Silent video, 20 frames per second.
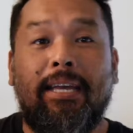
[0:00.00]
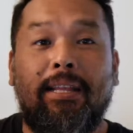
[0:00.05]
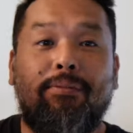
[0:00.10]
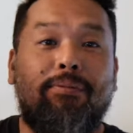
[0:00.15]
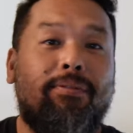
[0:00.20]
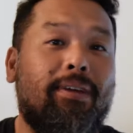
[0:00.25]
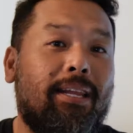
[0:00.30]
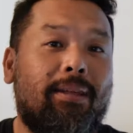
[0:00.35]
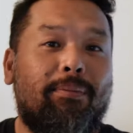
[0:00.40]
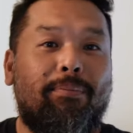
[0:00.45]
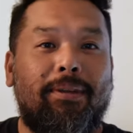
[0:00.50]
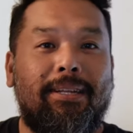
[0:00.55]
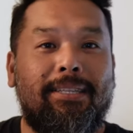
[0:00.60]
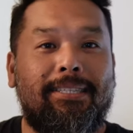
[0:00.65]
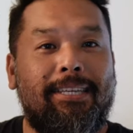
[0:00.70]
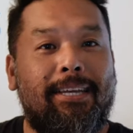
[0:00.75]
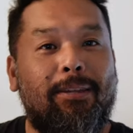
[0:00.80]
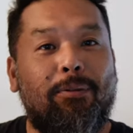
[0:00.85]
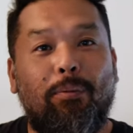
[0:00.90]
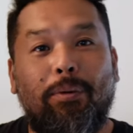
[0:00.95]
in
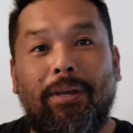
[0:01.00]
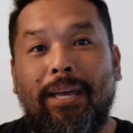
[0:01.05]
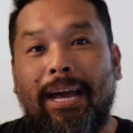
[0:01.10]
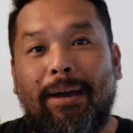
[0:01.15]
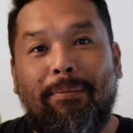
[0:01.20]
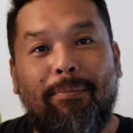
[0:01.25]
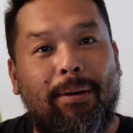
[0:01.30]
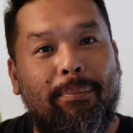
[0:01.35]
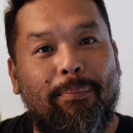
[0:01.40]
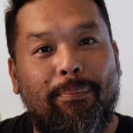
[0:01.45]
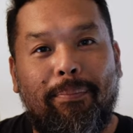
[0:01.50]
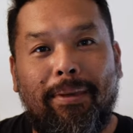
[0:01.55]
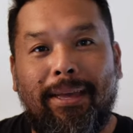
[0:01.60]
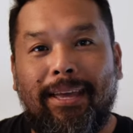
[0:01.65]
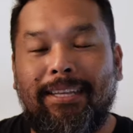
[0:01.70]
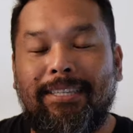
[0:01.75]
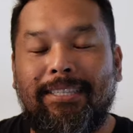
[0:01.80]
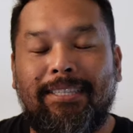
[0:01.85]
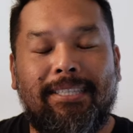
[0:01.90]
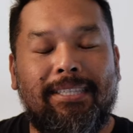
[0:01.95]
Philippines and we have
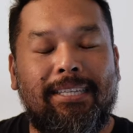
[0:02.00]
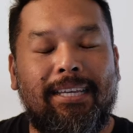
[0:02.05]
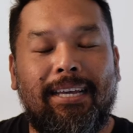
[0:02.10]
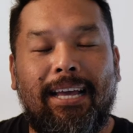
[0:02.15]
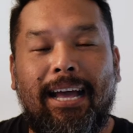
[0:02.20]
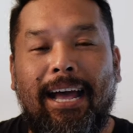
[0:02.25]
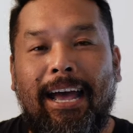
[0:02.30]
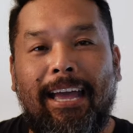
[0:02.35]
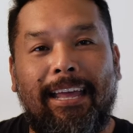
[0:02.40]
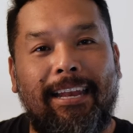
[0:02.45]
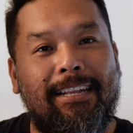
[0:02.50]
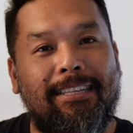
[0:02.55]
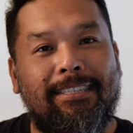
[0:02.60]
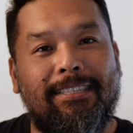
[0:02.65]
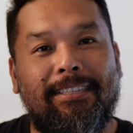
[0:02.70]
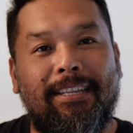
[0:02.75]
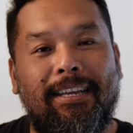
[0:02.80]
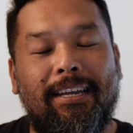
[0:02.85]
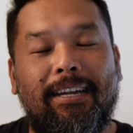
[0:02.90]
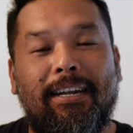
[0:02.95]
amazing
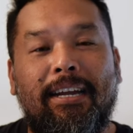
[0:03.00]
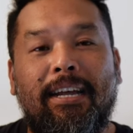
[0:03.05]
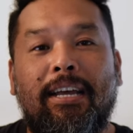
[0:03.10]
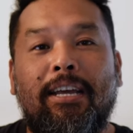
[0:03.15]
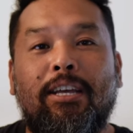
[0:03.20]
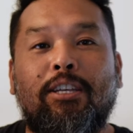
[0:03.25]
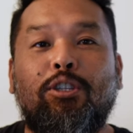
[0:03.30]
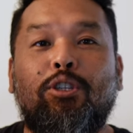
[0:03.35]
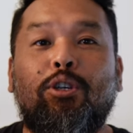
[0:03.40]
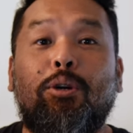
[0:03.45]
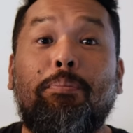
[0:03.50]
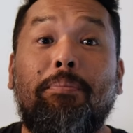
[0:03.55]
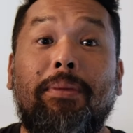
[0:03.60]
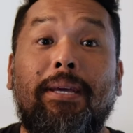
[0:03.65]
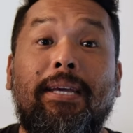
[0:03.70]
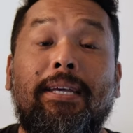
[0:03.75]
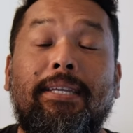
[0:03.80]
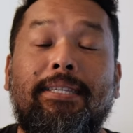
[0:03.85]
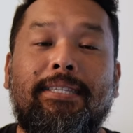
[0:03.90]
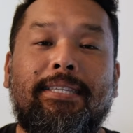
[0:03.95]
islands there. So
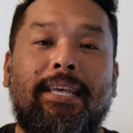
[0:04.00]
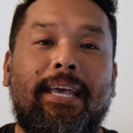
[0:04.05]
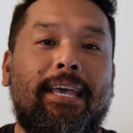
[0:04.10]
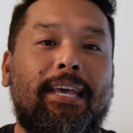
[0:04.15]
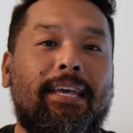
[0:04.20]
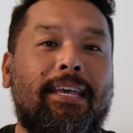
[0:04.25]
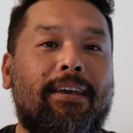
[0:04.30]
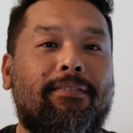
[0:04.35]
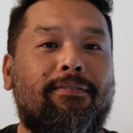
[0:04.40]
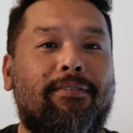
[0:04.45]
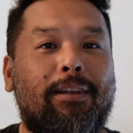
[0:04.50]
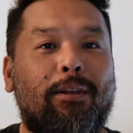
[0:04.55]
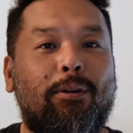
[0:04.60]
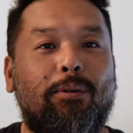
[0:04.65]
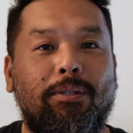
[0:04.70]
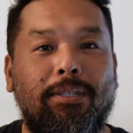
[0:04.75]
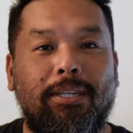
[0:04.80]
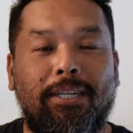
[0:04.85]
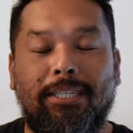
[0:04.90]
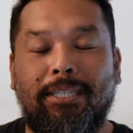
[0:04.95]
me saying
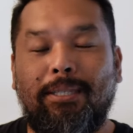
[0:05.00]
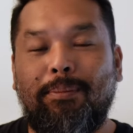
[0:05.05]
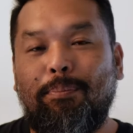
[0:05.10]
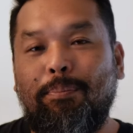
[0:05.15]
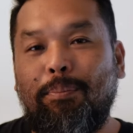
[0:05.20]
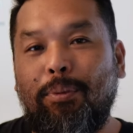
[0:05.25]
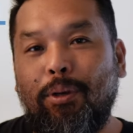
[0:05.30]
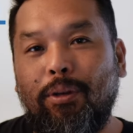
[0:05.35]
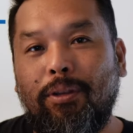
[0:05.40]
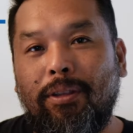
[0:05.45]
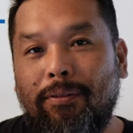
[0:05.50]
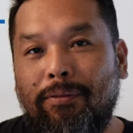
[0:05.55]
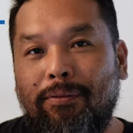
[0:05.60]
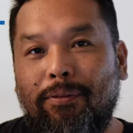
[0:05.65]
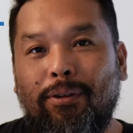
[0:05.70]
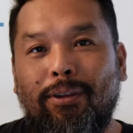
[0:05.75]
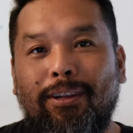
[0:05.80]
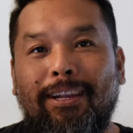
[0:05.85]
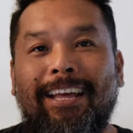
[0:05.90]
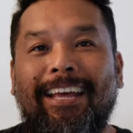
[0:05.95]
Kefalonia is
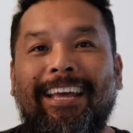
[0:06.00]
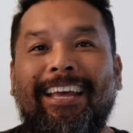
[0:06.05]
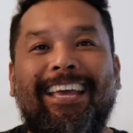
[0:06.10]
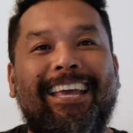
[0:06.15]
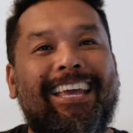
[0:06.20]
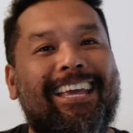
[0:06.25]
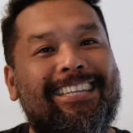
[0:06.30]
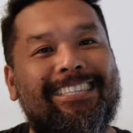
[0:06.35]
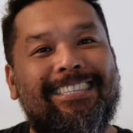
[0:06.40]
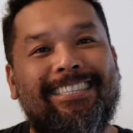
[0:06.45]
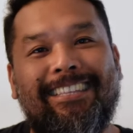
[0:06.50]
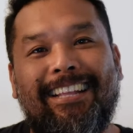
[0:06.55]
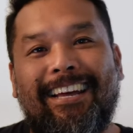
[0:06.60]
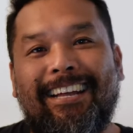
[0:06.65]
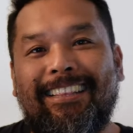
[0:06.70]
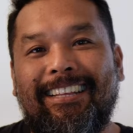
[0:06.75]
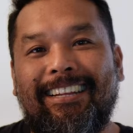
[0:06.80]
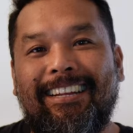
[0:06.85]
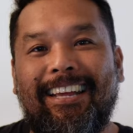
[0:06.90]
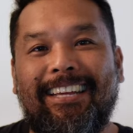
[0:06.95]
beautiful is
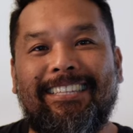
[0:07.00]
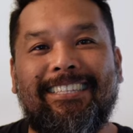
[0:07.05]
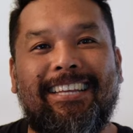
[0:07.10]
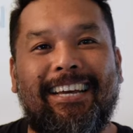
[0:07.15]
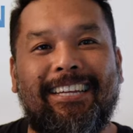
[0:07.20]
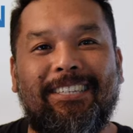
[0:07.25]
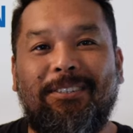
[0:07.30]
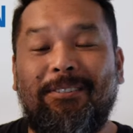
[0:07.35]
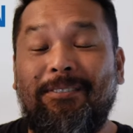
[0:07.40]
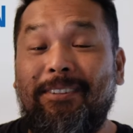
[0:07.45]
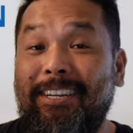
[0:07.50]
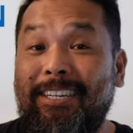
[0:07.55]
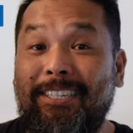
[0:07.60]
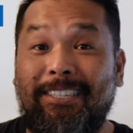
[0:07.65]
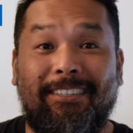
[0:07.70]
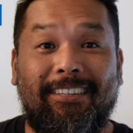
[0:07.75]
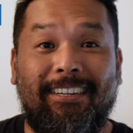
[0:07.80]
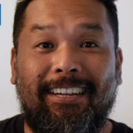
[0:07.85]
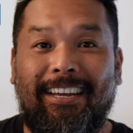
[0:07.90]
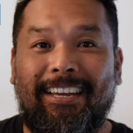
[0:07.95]
not an
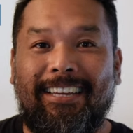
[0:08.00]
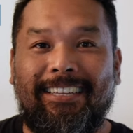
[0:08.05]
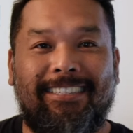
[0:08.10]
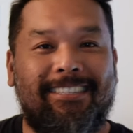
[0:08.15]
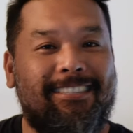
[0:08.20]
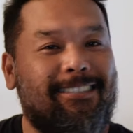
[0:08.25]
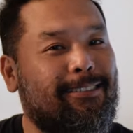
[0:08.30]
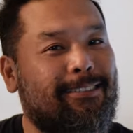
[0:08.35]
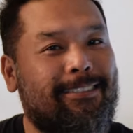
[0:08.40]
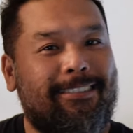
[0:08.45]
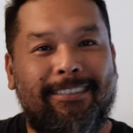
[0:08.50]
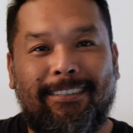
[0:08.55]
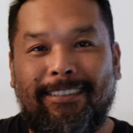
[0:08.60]
exaggeration, guys.